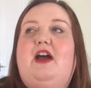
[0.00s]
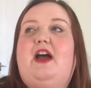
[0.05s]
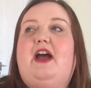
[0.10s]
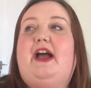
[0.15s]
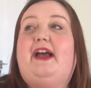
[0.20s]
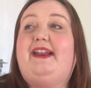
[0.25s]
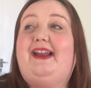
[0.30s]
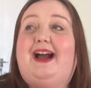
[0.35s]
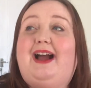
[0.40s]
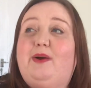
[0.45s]

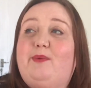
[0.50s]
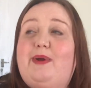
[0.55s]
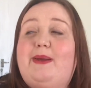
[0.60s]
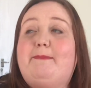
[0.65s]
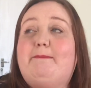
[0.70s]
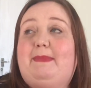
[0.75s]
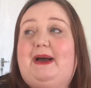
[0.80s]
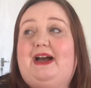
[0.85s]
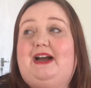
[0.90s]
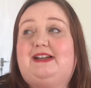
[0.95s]
And I
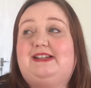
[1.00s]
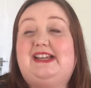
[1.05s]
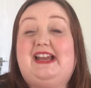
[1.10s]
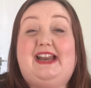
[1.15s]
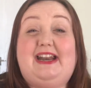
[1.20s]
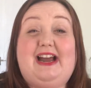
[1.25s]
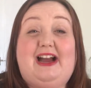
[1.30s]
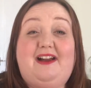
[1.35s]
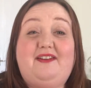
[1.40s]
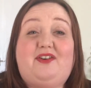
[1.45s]
went mad,
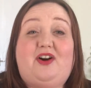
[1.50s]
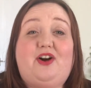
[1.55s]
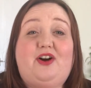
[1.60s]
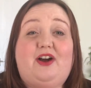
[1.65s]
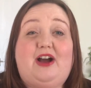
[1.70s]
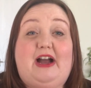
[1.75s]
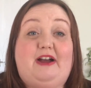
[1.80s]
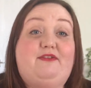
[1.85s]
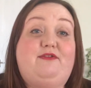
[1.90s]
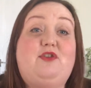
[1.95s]
and
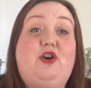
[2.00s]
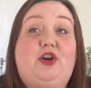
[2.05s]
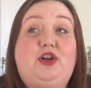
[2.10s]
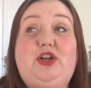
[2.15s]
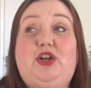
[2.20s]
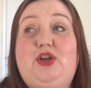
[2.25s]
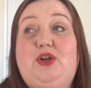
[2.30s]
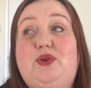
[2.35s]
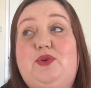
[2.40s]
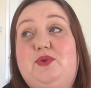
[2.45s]
I've not
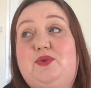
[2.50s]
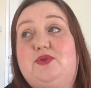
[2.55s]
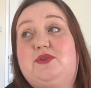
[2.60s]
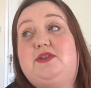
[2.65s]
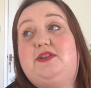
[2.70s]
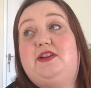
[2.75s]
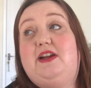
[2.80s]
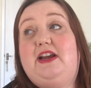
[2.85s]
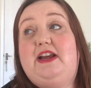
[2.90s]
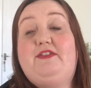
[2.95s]

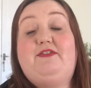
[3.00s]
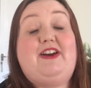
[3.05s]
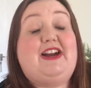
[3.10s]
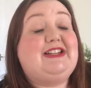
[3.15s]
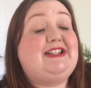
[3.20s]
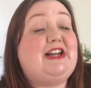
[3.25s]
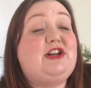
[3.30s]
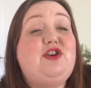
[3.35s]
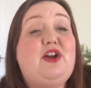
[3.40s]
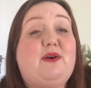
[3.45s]
used, in
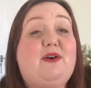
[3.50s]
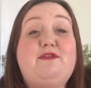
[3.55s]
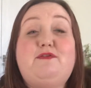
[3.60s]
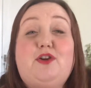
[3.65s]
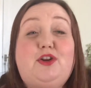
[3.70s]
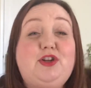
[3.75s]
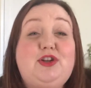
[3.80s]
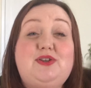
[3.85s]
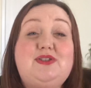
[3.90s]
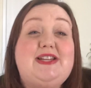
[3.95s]
fact I know I've
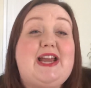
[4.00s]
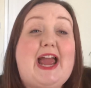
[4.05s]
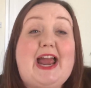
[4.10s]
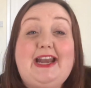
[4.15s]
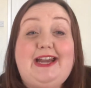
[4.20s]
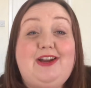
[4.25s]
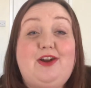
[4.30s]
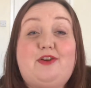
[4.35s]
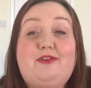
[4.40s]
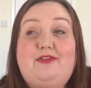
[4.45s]
not used
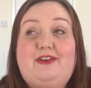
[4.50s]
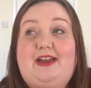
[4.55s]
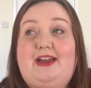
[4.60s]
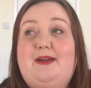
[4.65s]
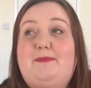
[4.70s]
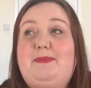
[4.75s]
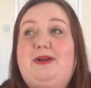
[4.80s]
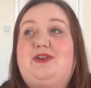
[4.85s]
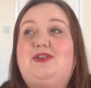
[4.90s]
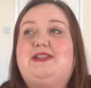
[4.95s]
any of
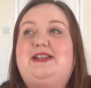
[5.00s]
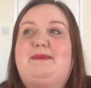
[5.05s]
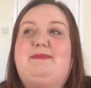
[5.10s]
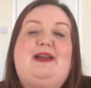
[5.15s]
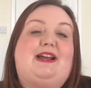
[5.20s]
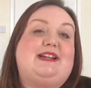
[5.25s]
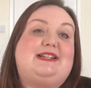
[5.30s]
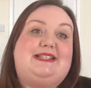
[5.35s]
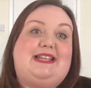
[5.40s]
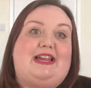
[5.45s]
it because I'm
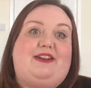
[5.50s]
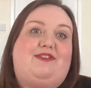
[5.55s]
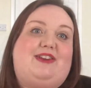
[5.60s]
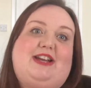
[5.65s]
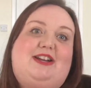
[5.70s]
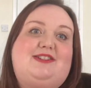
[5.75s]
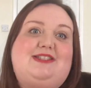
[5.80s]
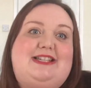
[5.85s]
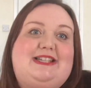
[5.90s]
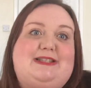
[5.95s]
like saving
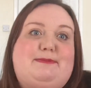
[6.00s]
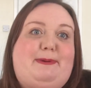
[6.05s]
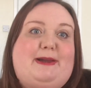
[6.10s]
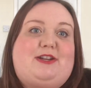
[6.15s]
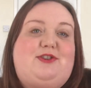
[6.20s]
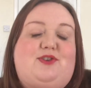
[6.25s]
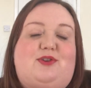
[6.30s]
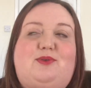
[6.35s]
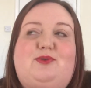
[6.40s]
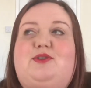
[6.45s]
it because it's
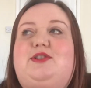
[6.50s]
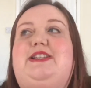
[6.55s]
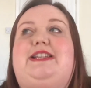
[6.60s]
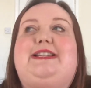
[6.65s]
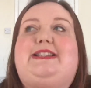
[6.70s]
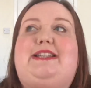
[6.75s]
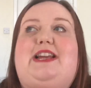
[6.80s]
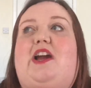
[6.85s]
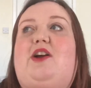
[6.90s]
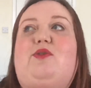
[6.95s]
special, because
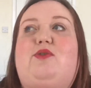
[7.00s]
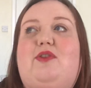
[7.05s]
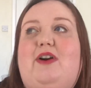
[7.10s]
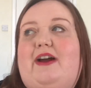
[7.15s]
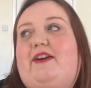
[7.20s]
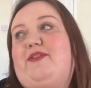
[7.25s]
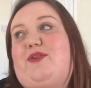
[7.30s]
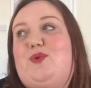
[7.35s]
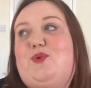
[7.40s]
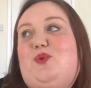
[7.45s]
it's
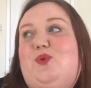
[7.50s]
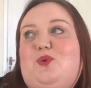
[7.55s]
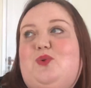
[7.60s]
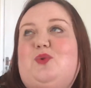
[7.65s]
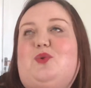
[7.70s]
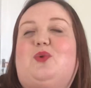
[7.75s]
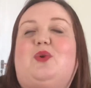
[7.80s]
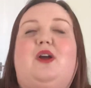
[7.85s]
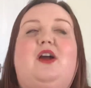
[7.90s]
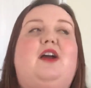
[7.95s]
Stylecraft,
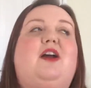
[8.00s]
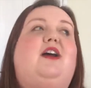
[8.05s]
ooh.